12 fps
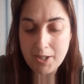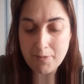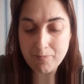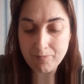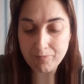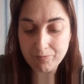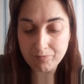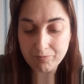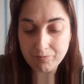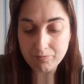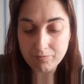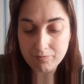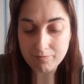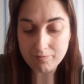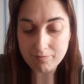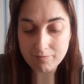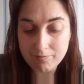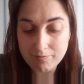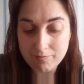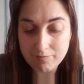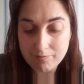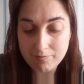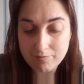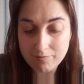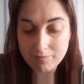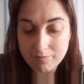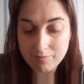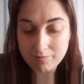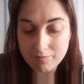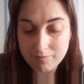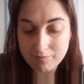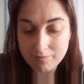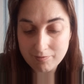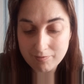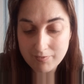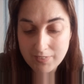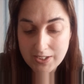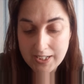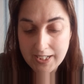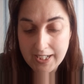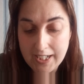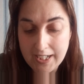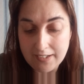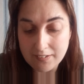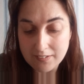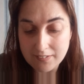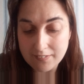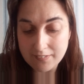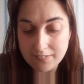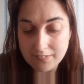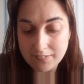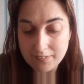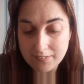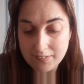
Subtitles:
Nobody speaks.